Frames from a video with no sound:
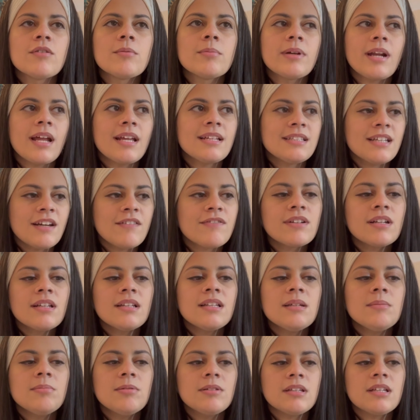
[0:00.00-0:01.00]
But I
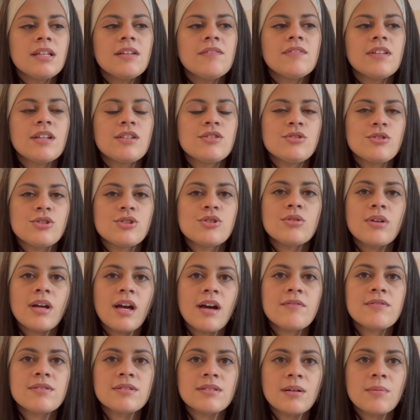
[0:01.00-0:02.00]
definitely believe that you should
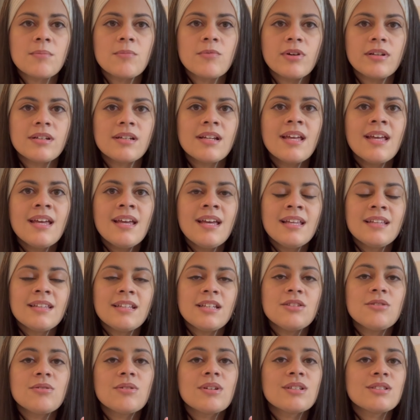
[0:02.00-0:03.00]
have someone
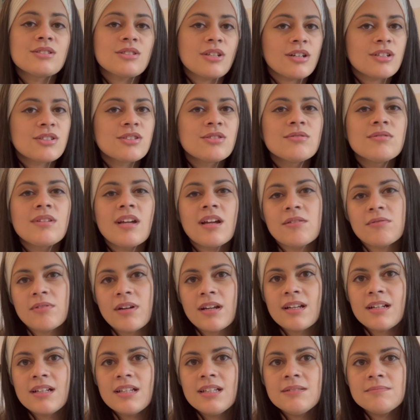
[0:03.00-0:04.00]
that you can talk to
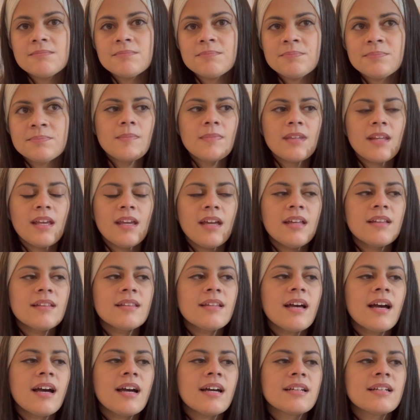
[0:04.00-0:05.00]
directly and
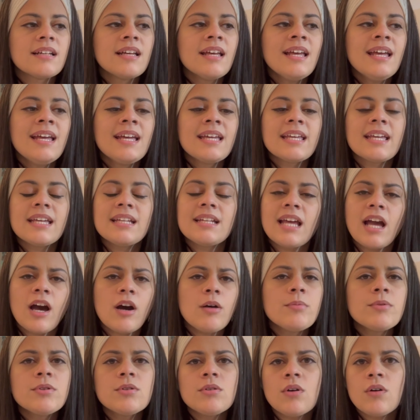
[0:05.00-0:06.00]
that can
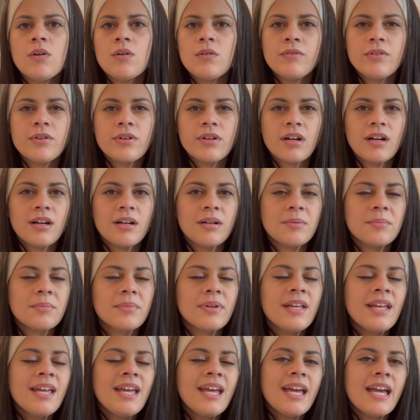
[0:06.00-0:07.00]
help you overcome
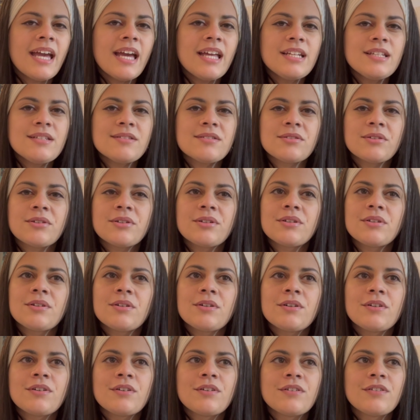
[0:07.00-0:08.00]
any sort
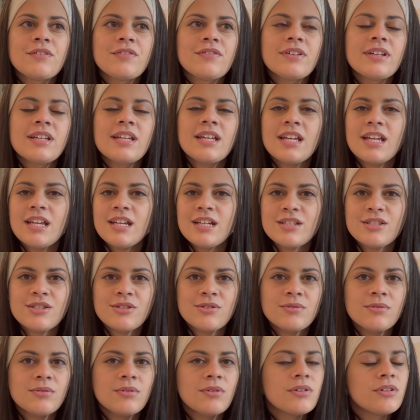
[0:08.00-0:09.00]
of
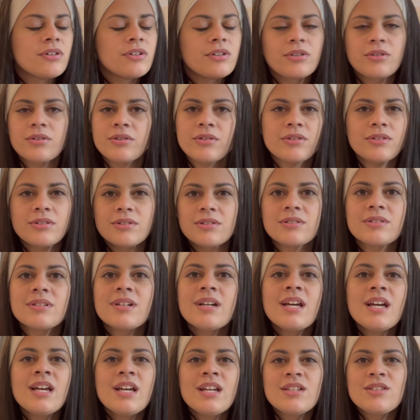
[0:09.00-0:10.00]
issue or hurdle
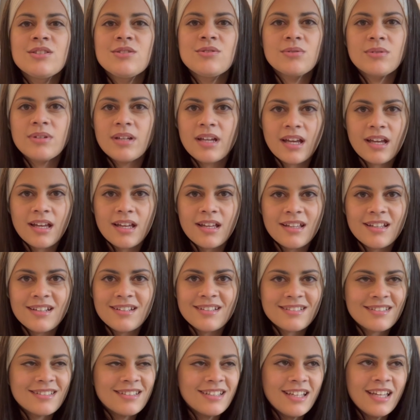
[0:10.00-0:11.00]
you get
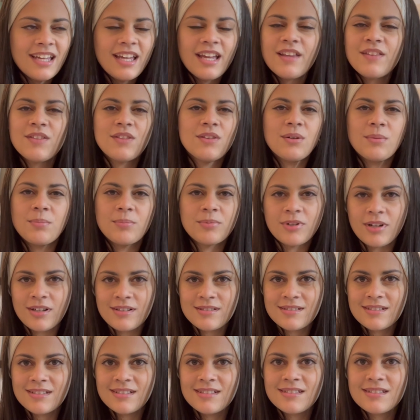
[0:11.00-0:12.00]
in the
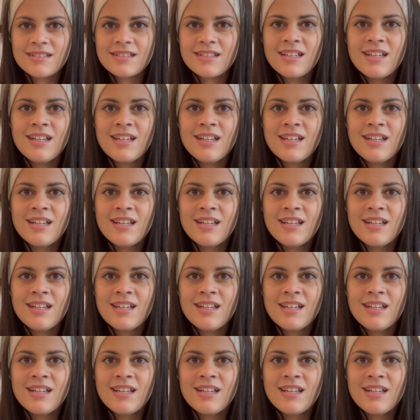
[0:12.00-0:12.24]
process.